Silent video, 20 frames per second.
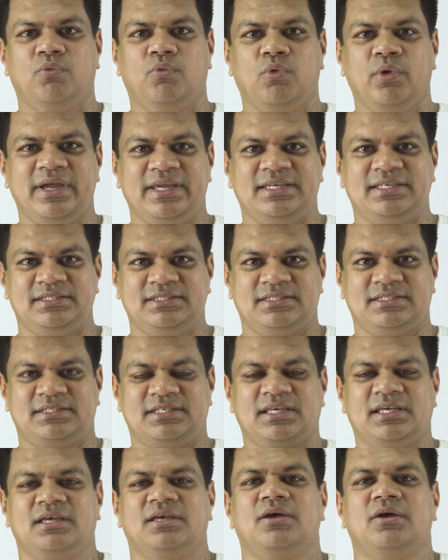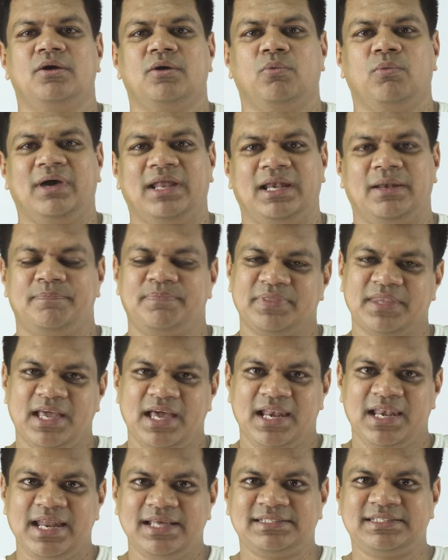ways. Well,
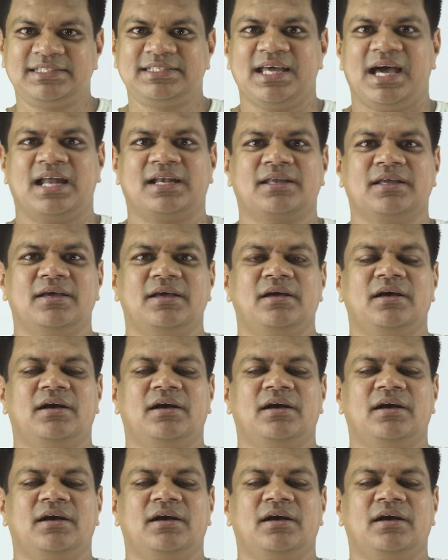let's start.